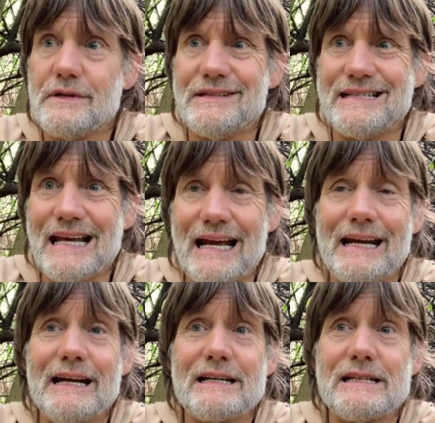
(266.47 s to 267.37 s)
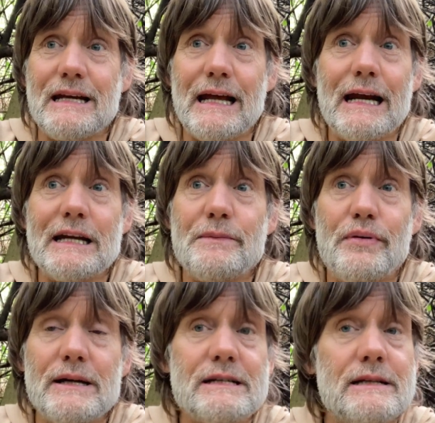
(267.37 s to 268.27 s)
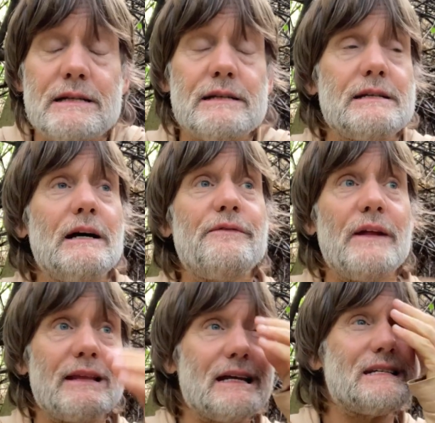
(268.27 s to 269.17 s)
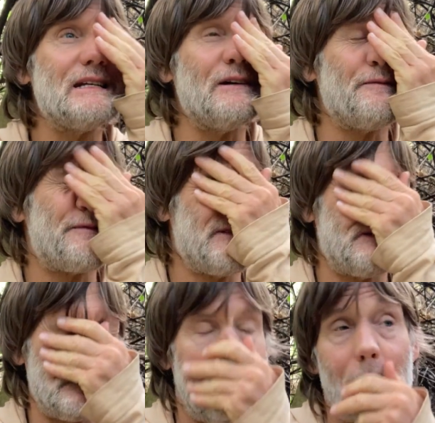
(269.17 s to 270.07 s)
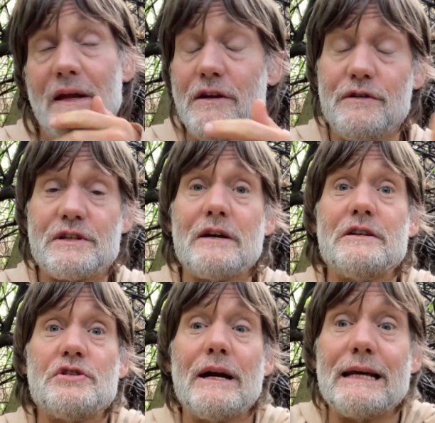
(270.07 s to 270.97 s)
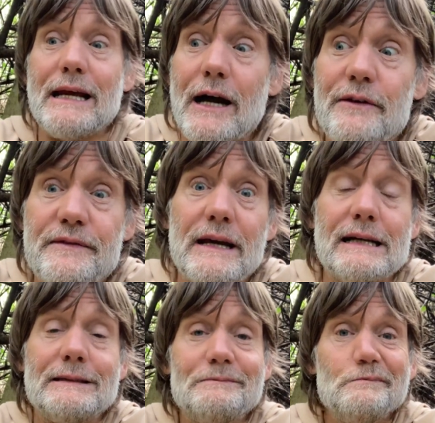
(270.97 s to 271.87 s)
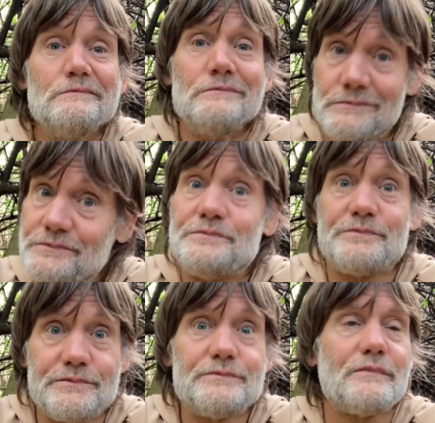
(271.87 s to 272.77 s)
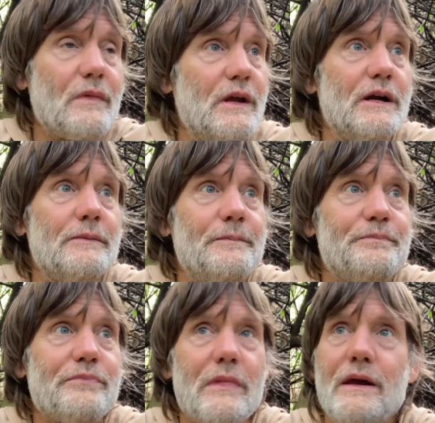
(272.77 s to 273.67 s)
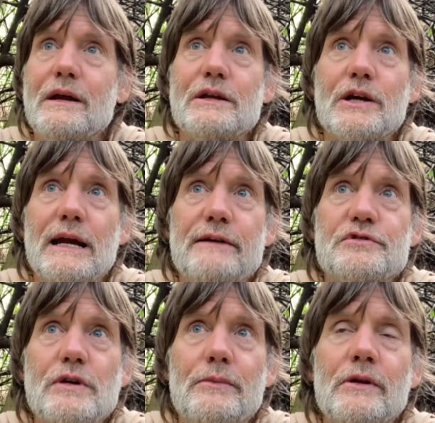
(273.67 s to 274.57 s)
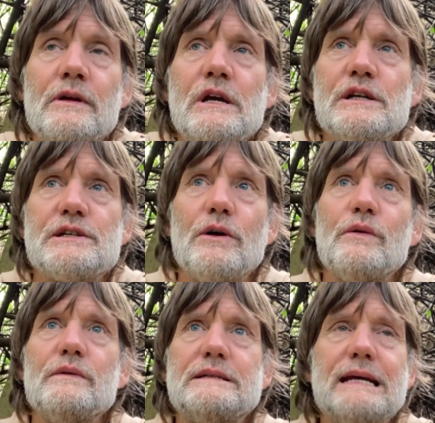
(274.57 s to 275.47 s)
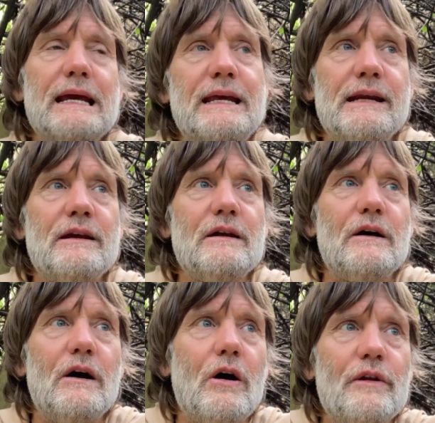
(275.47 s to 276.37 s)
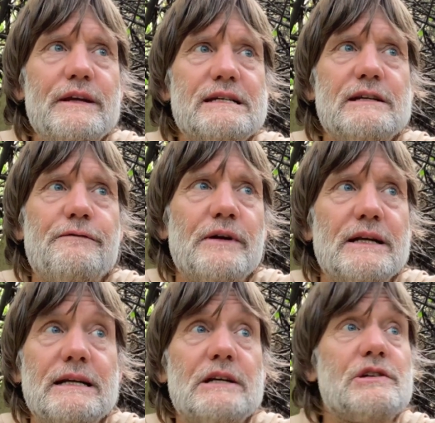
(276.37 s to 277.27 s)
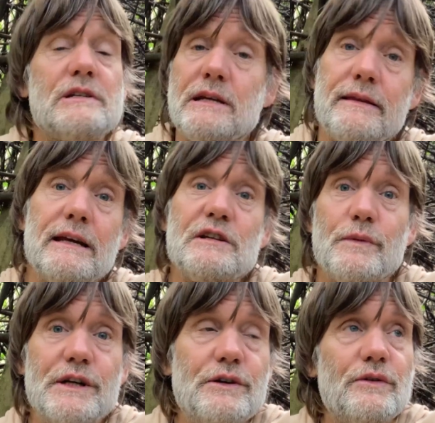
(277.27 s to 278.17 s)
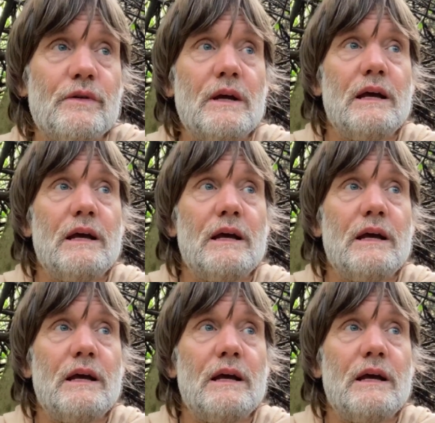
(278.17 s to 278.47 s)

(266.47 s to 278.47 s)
Xanax and antidepressants and stuff, like that stuff. You start to try to get off that, you're going to have trouble. So taking all these different addictions and things we do,